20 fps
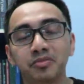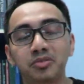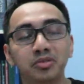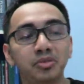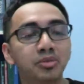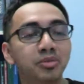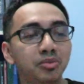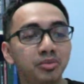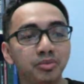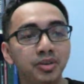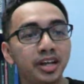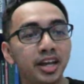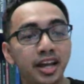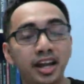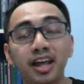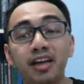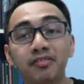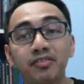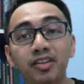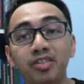so we can
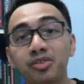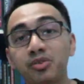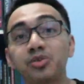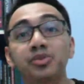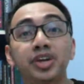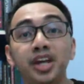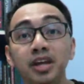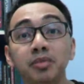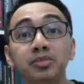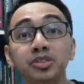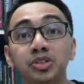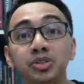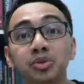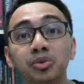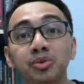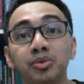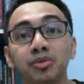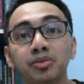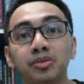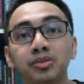have it through game
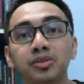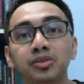show.